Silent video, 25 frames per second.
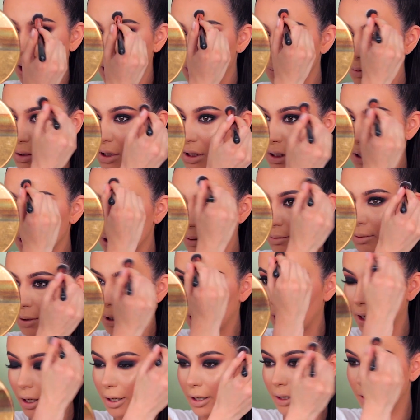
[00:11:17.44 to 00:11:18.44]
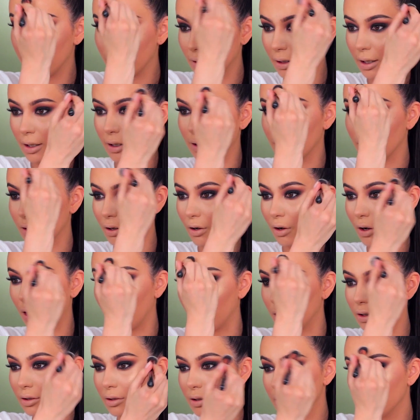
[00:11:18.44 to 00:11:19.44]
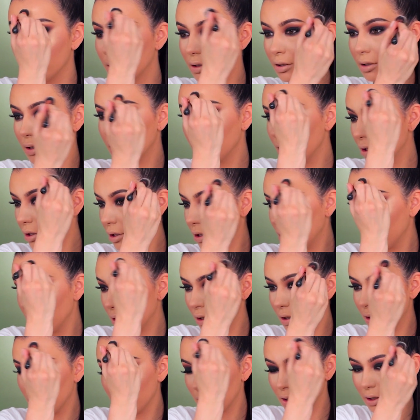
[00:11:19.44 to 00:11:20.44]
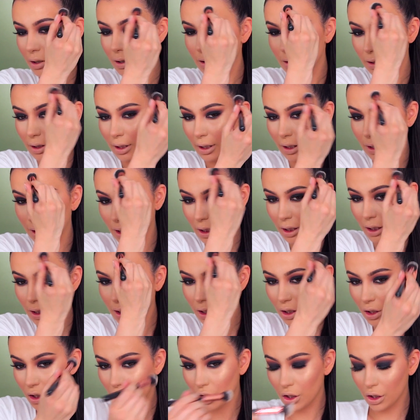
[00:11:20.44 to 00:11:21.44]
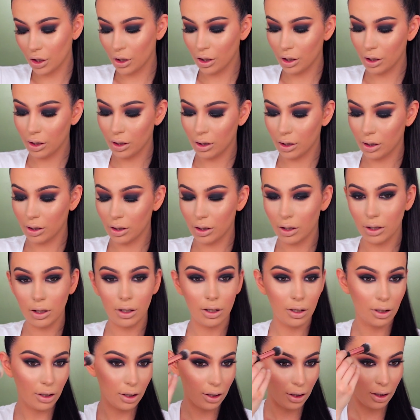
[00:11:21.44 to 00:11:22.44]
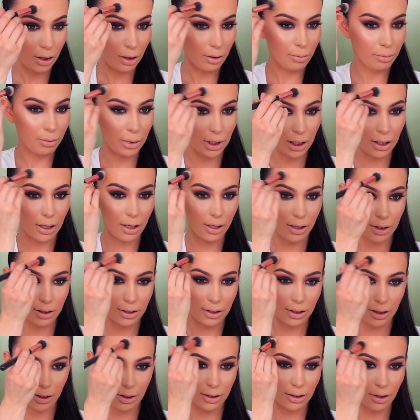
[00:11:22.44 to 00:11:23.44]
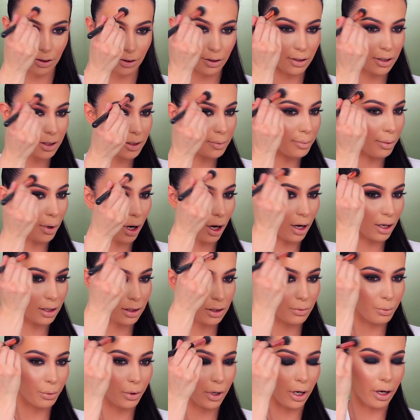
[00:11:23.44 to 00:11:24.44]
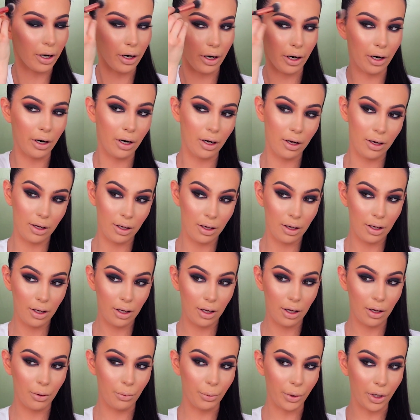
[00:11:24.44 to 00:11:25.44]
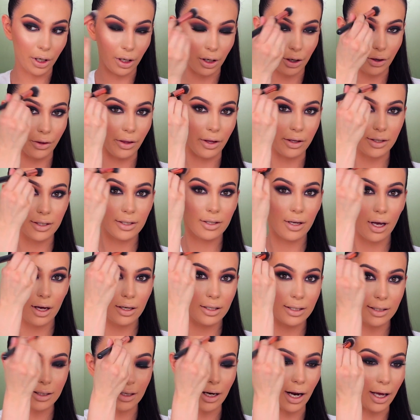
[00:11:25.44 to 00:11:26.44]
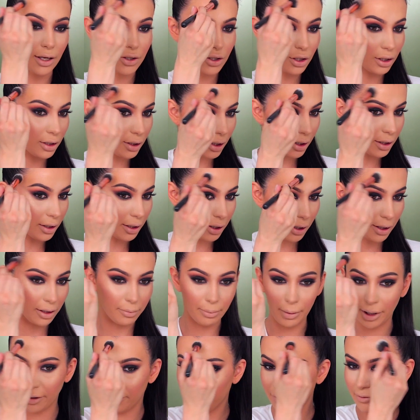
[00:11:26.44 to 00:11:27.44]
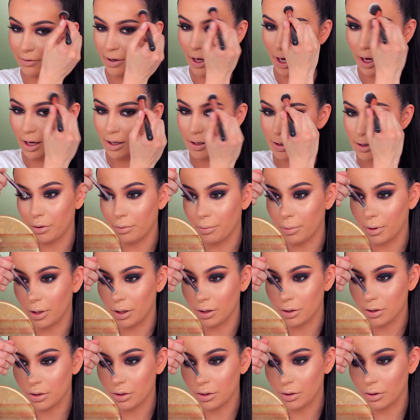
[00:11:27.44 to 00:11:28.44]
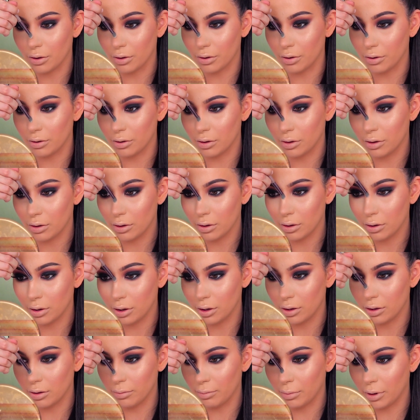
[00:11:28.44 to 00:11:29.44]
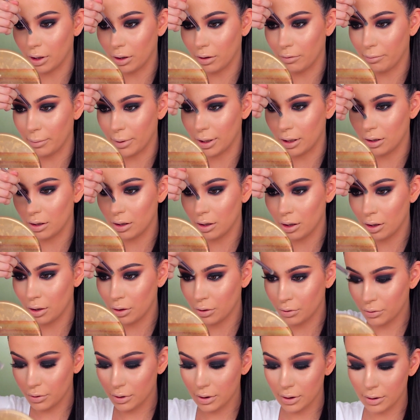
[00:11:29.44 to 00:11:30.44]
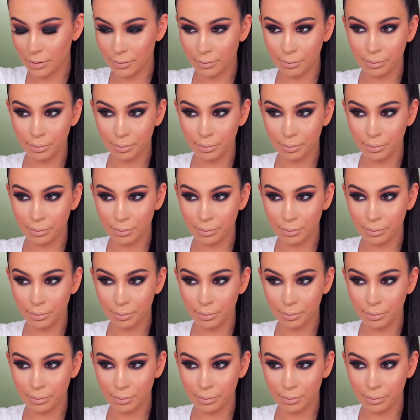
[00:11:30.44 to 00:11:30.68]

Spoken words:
I'm just gonna apply it like on like here, because these are the spots where the sun is naturally gonna hit my face. Brush on in the middle of my nose.